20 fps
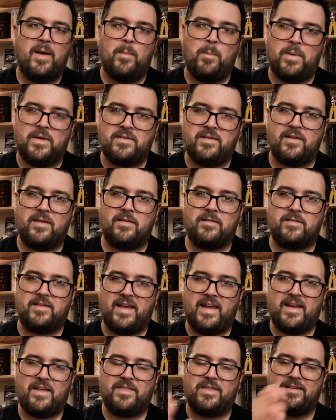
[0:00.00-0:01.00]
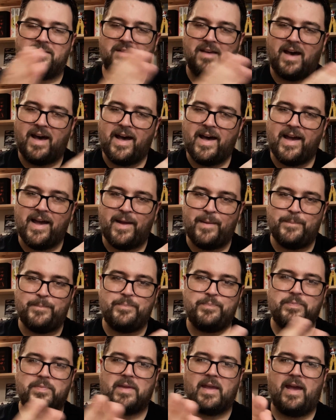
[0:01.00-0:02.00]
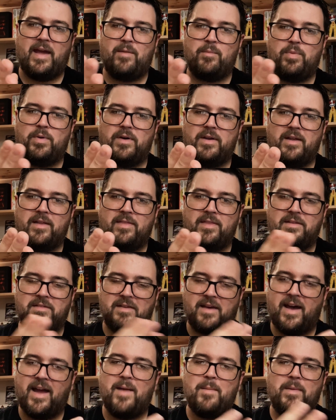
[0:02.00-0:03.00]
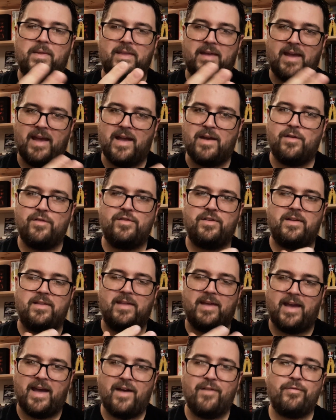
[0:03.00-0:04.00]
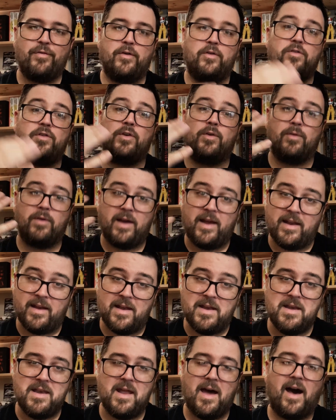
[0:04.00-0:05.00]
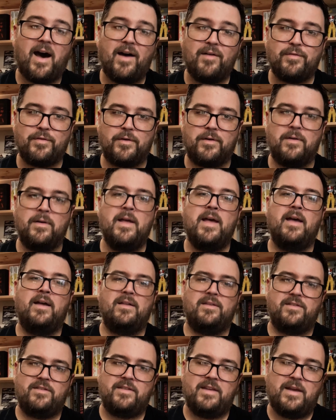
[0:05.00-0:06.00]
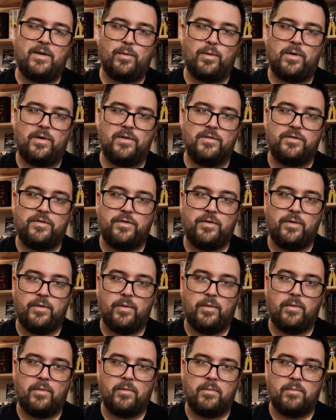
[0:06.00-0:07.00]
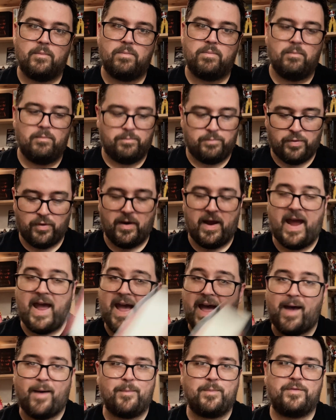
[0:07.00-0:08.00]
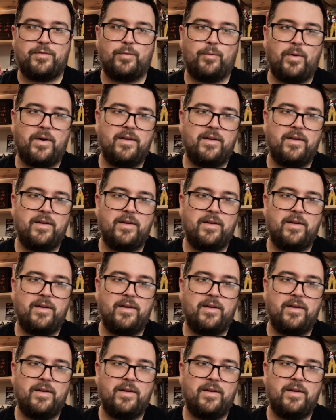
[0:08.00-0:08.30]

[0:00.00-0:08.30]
but to take the time and put in the time and the energy and the effort to create a novel sequel to perhaps